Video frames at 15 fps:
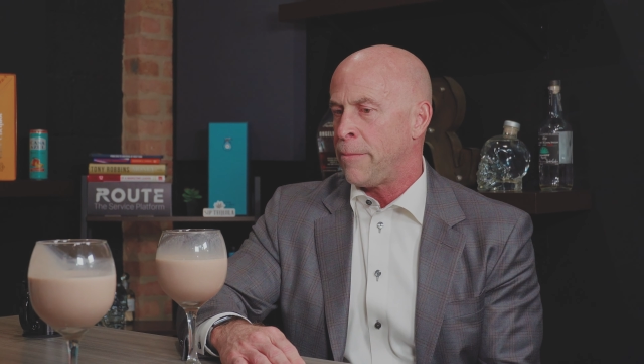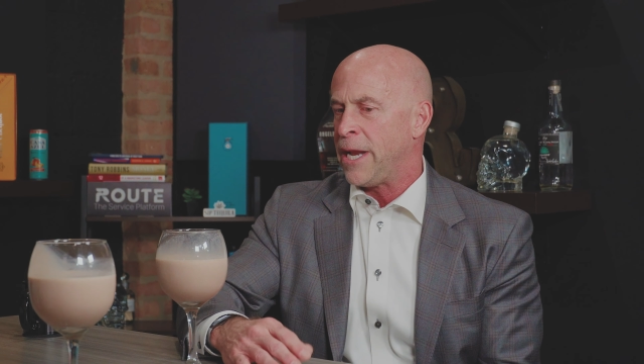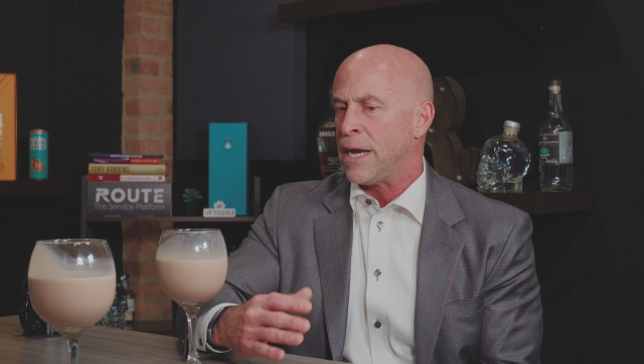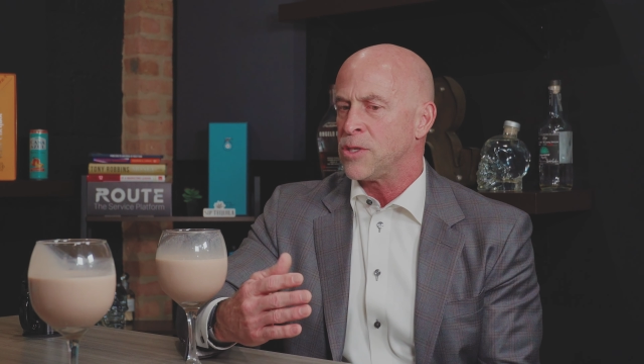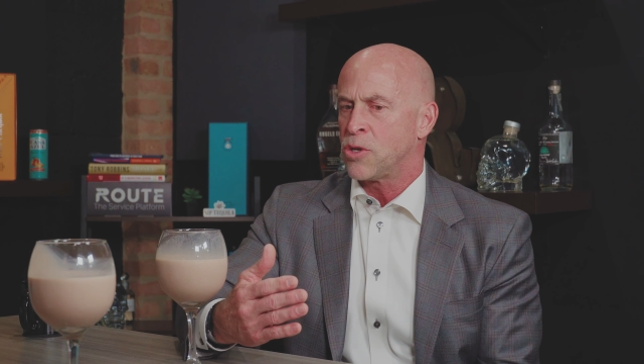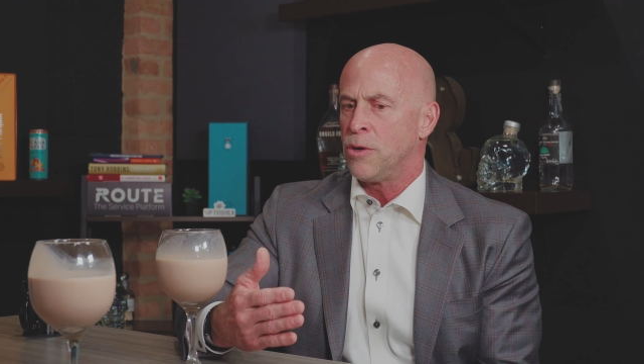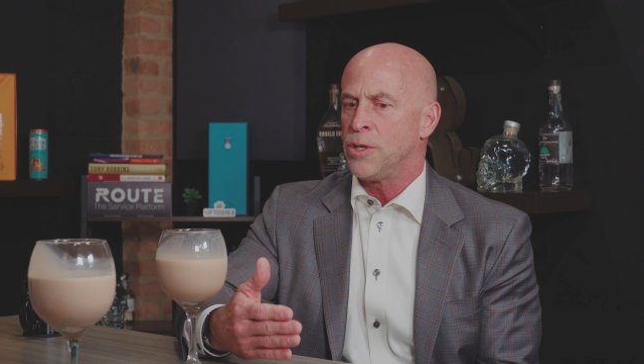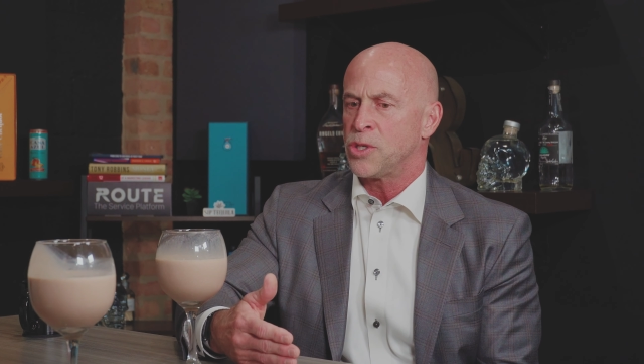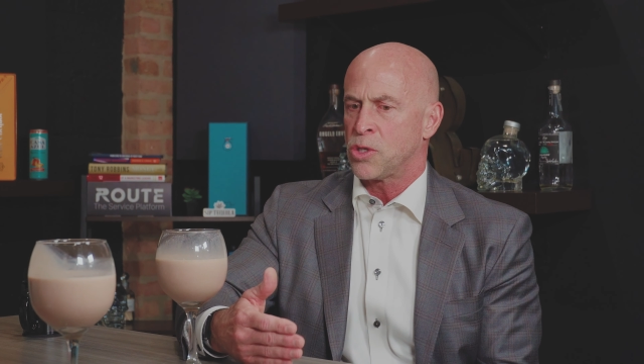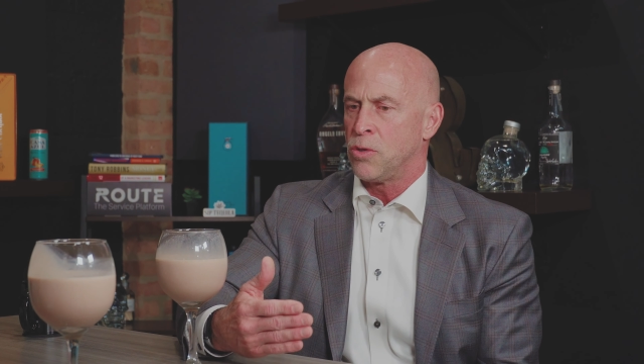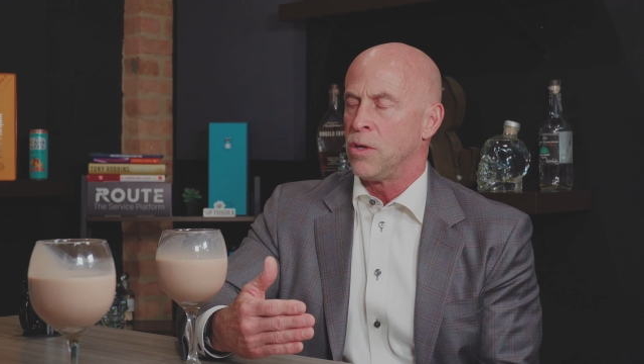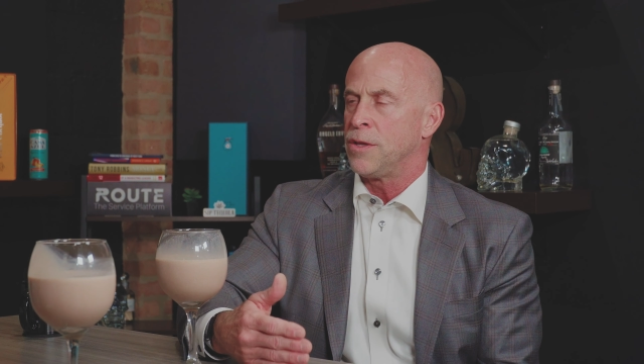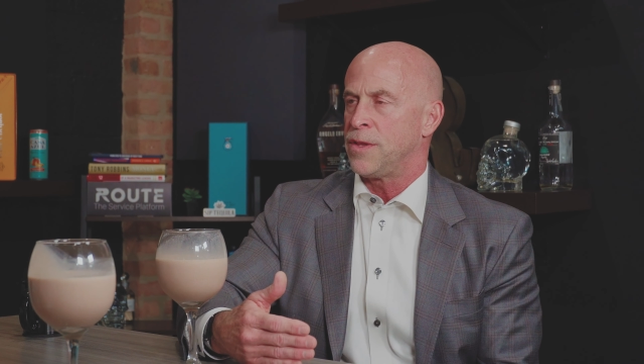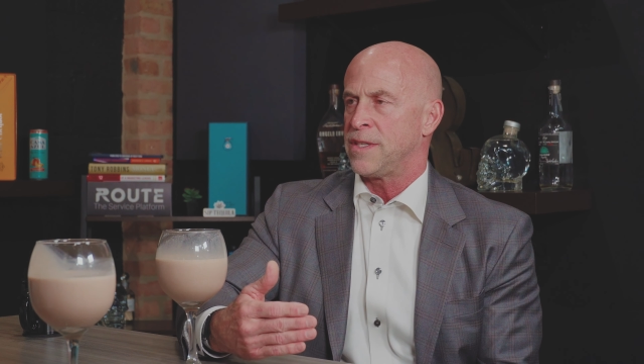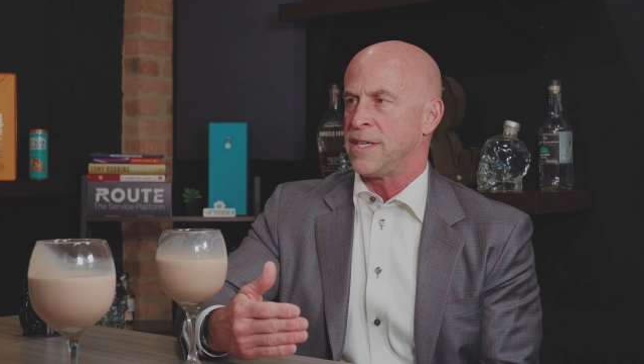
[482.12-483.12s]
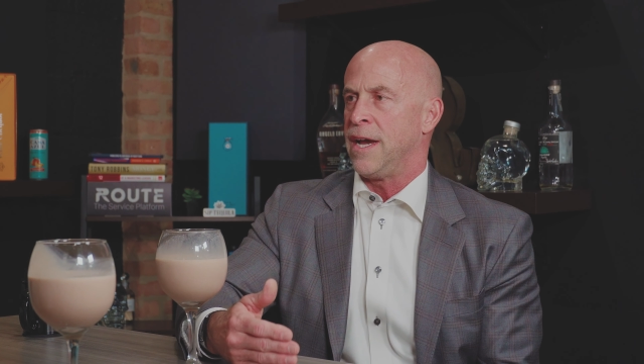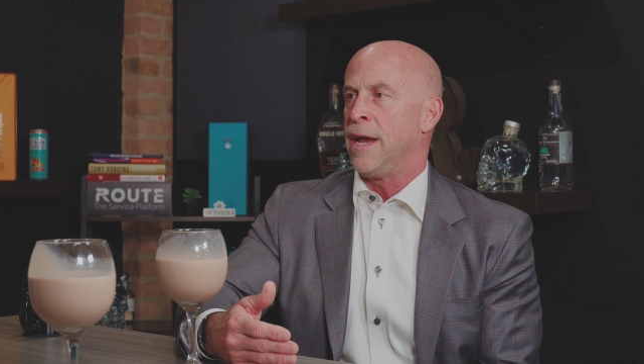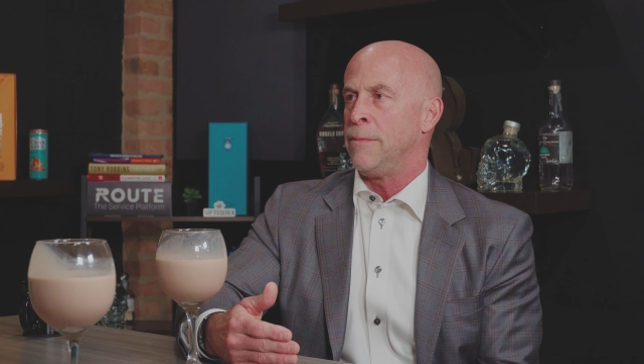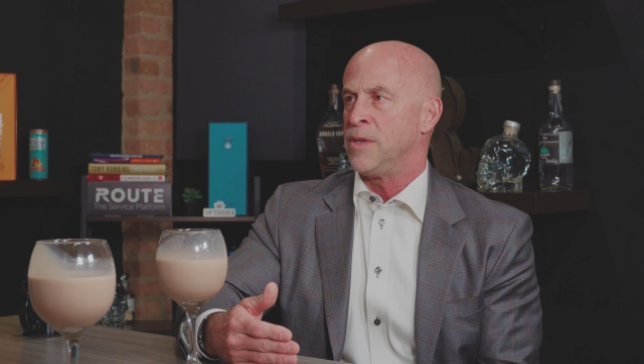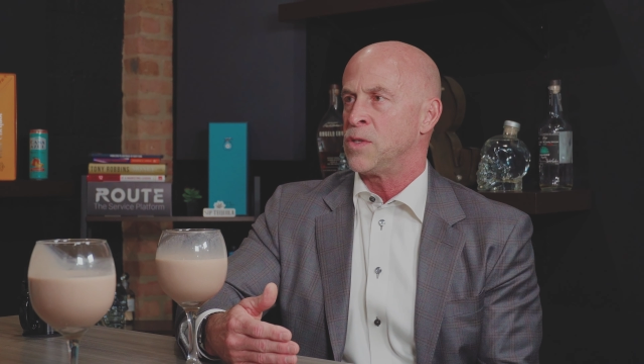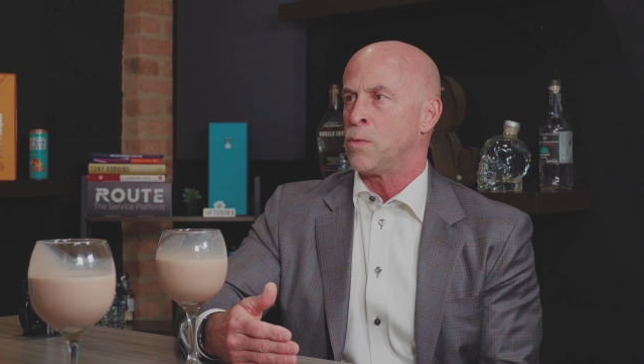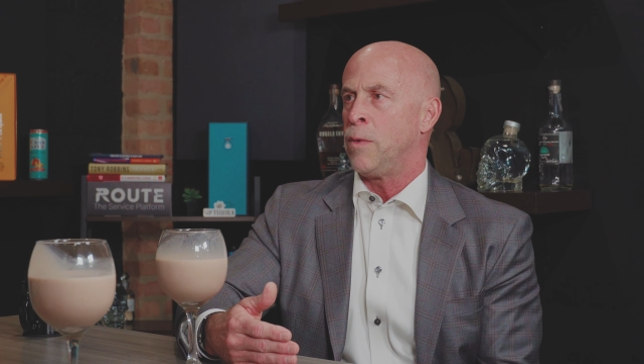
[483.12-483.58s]
I mean, I was going to school at the
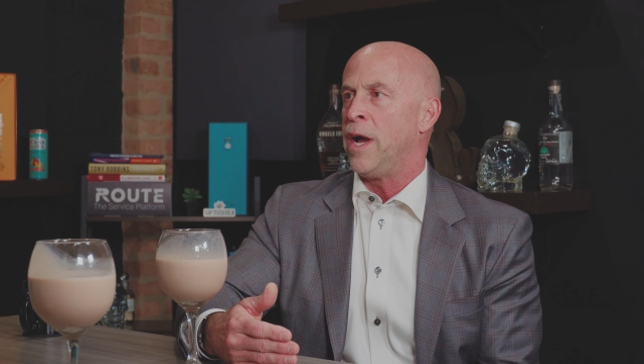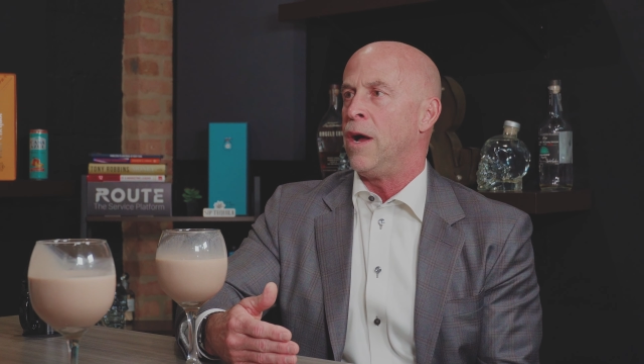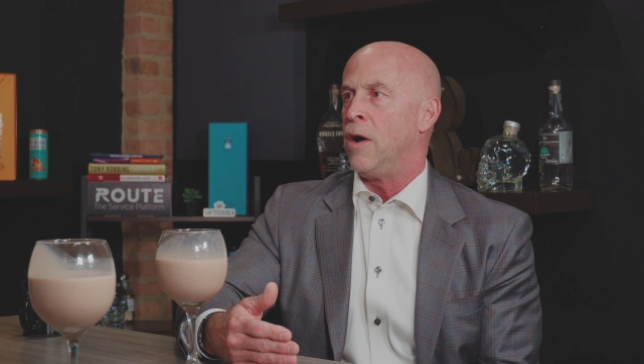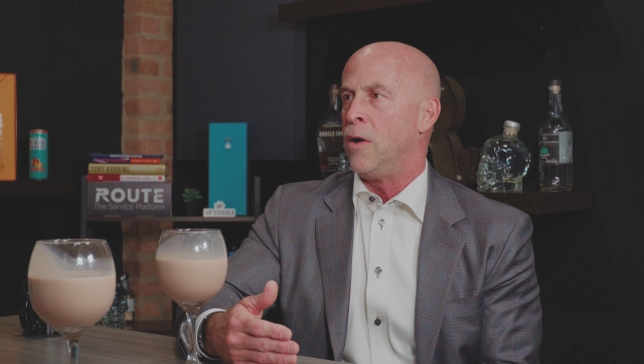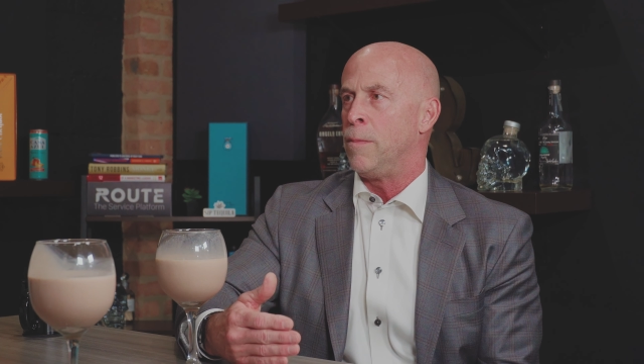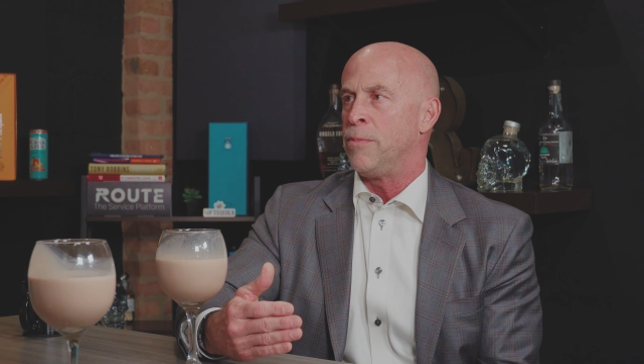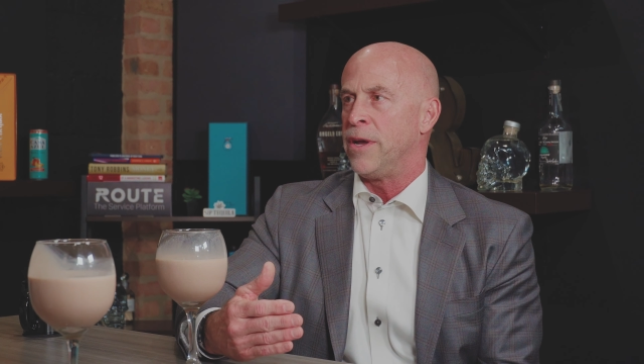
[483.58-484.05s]
time as well,